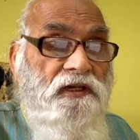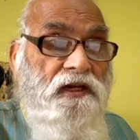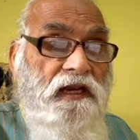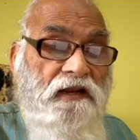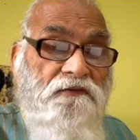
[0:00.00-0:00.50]

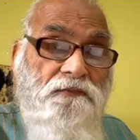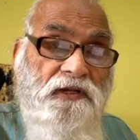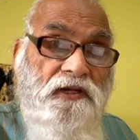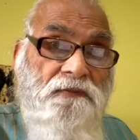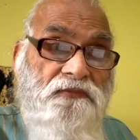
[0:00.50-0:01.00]
and love
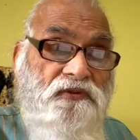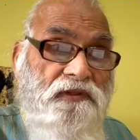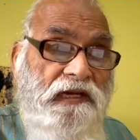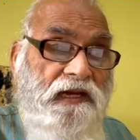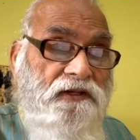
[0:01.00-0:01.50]
becomes
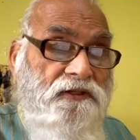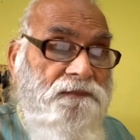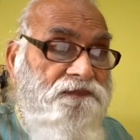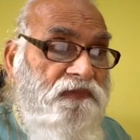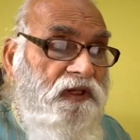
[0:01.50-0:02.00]
that.
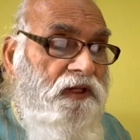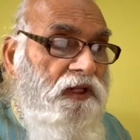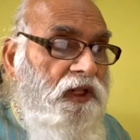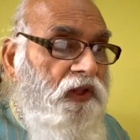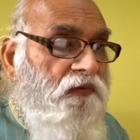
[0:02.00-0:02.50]

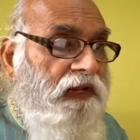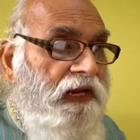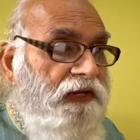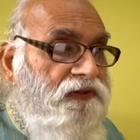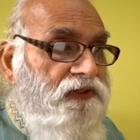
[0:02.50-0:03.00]
When
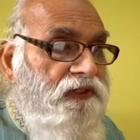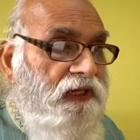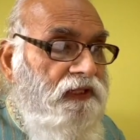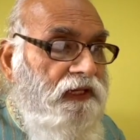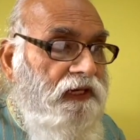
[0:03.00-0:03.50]
I
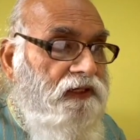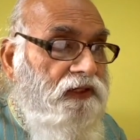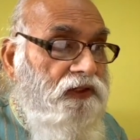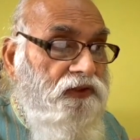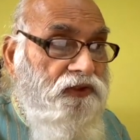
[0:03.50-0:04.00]
say that
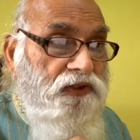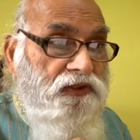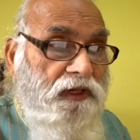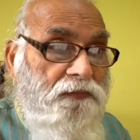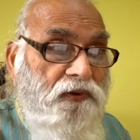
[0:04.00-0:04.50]
it is
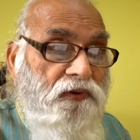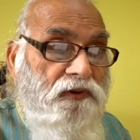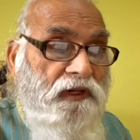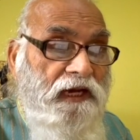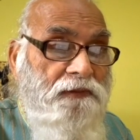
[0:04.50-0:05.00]
his
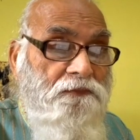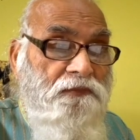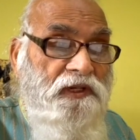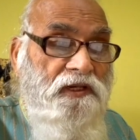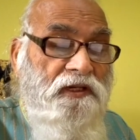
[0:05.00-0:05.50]
abode, I
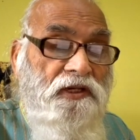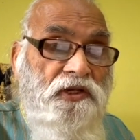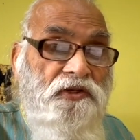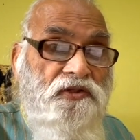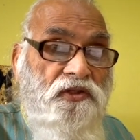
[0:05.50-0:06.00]
mean
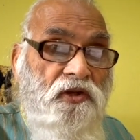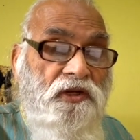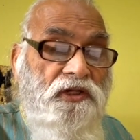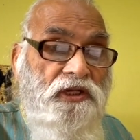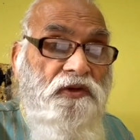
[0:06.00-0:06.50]
he is
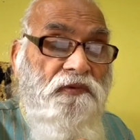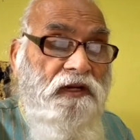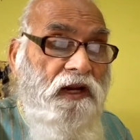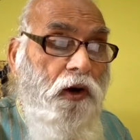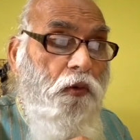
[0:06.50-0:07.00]
not
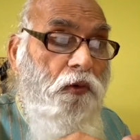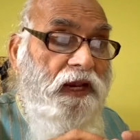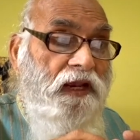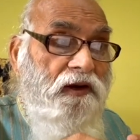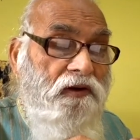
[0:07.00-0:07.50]
even
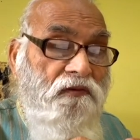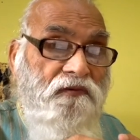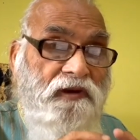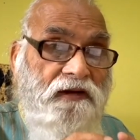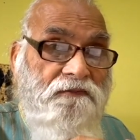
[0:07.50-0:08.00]
aware of
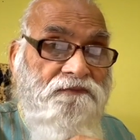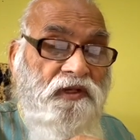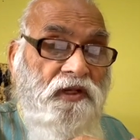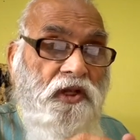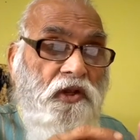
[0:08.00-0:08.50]
love.
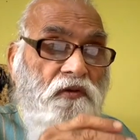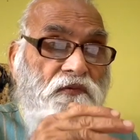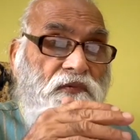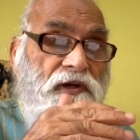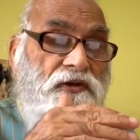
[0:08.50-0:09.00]

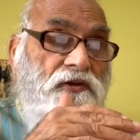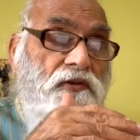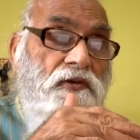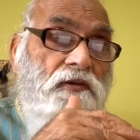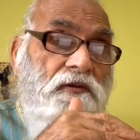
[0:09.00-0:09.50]
For
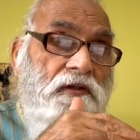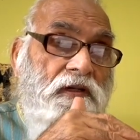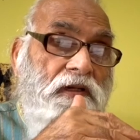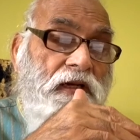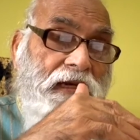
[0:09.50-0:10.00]
you,
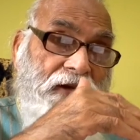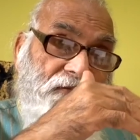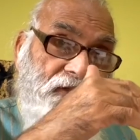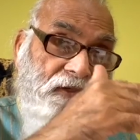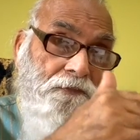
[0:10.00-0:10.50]

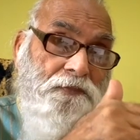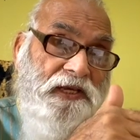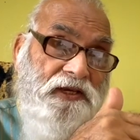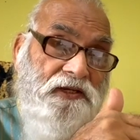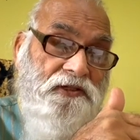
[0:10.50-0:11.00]
Love is a
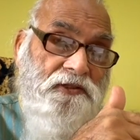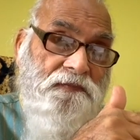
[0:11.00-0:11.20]
peak,